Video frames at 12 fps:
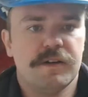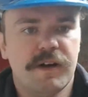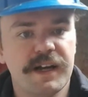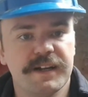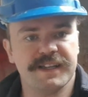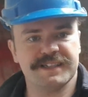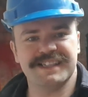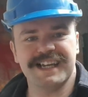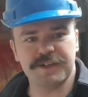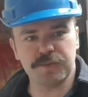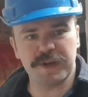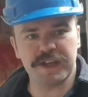Right, and that's
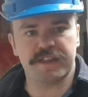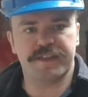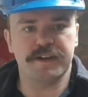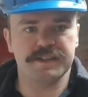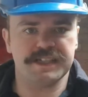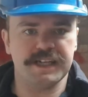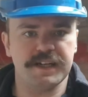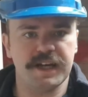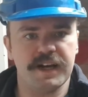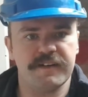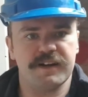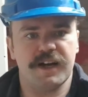the end of week 13
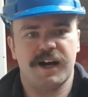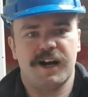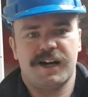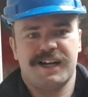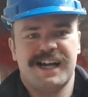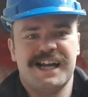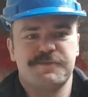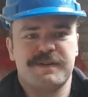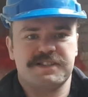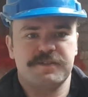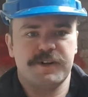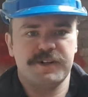here at our
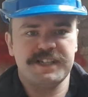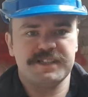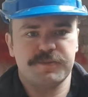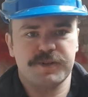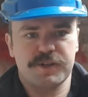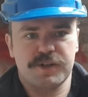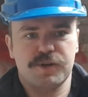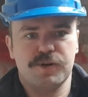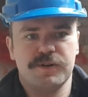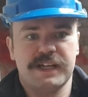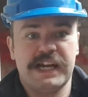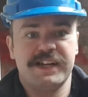Edgbaston Roadies that we're going to
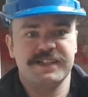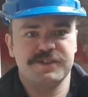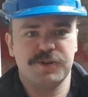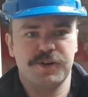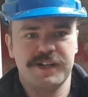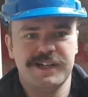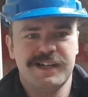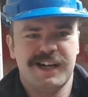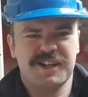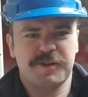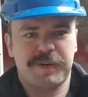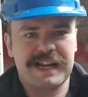call Kennedy's Corner.
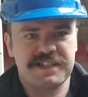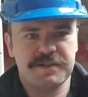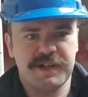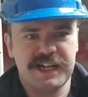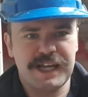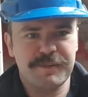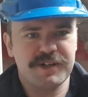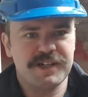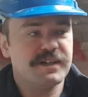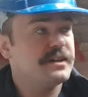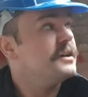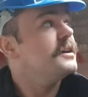I'm going to plaster my name on
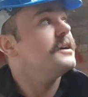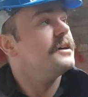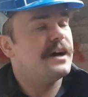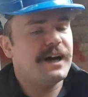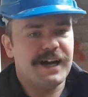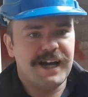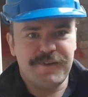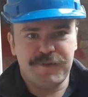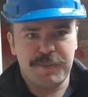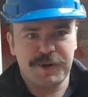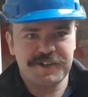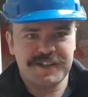it.
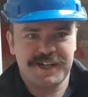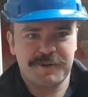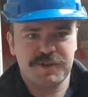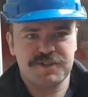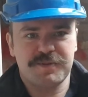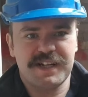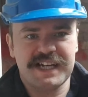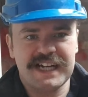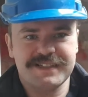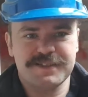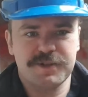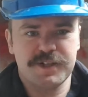Every building that I possibly
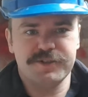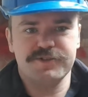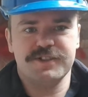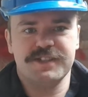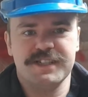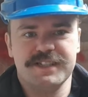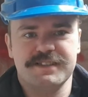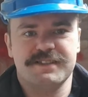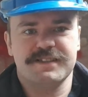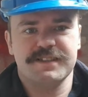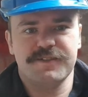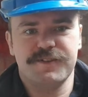can, so in 100
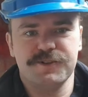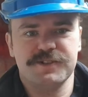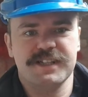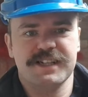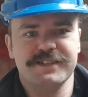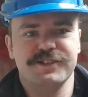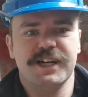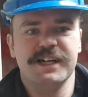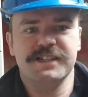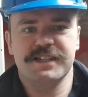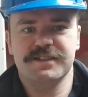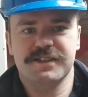years in the future they could
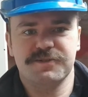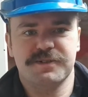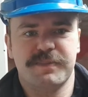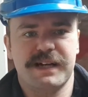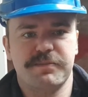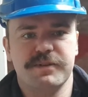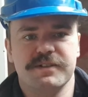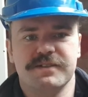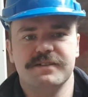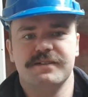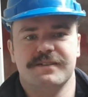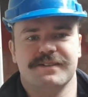change it because I was a bad
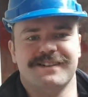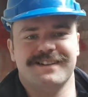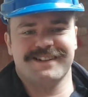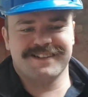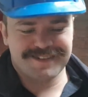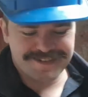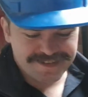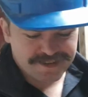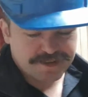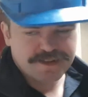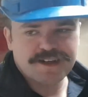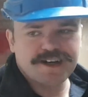person.
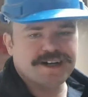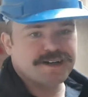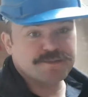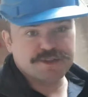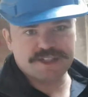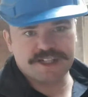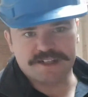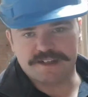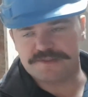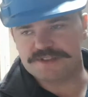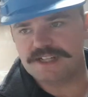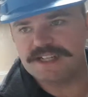I'm just kidding,
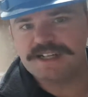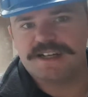obviously.